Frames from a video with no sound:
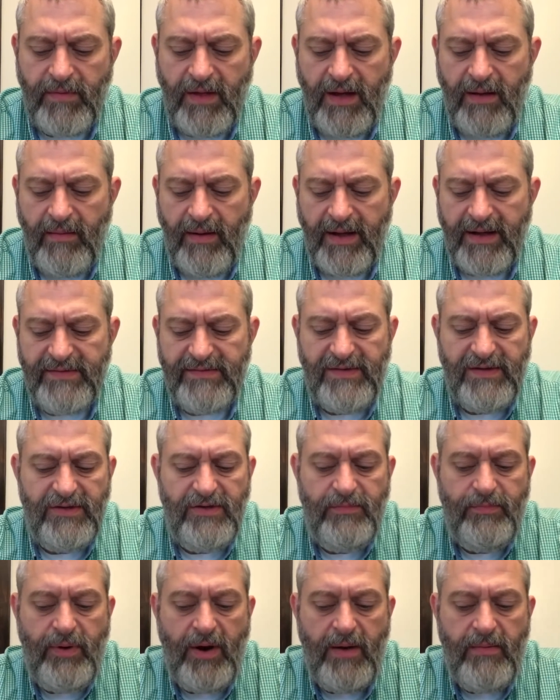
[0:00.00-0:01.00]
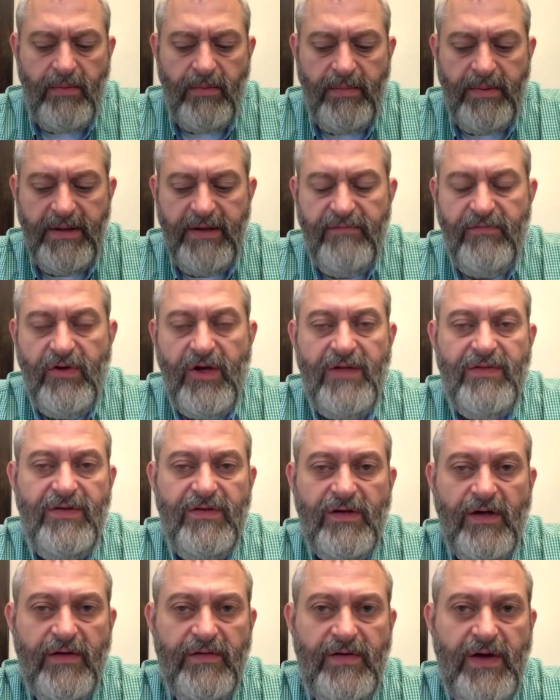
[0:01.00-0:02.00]
Like I said, you probably, if you ate
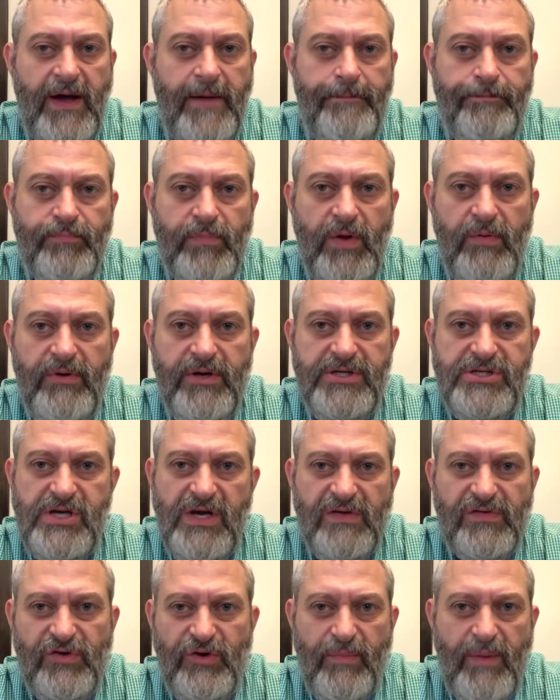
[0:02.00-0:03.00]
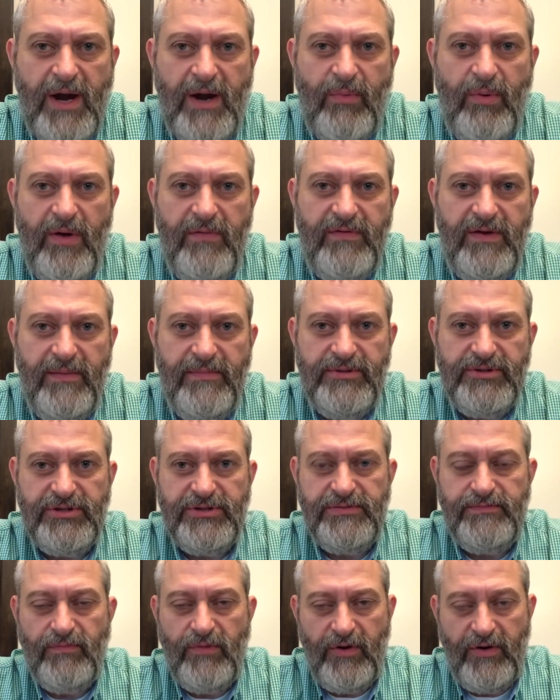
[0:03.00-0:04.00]
these all the time, you would adjust your microwave
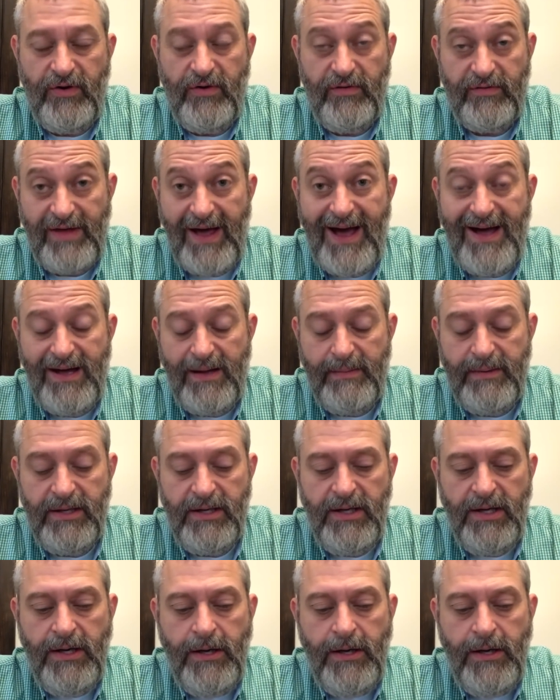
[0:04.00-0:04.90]
temperature or your time